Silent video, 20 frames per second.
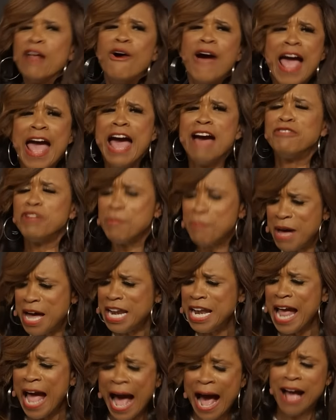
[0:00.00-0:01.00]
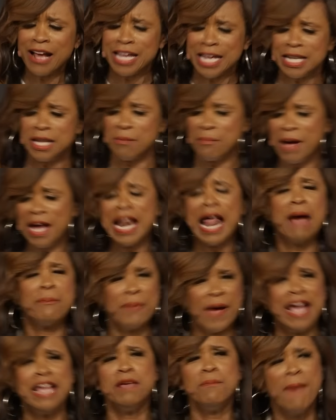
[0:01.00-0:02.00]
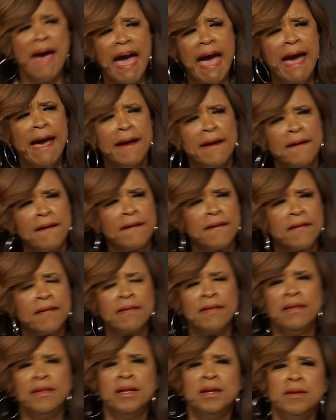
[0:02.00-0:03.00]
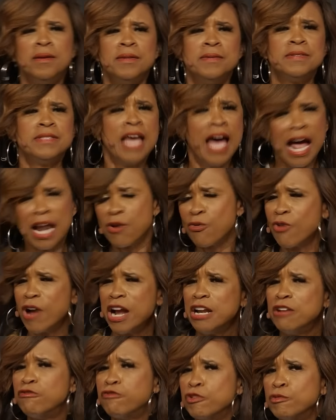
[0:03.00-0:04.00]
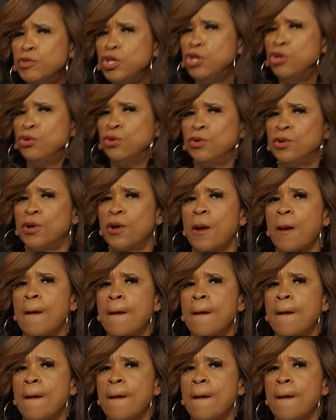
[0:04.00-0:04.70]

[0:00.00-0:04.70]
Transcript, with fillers: I don't have the money. I'll get the money. I'll pay you back. Tired of running from you.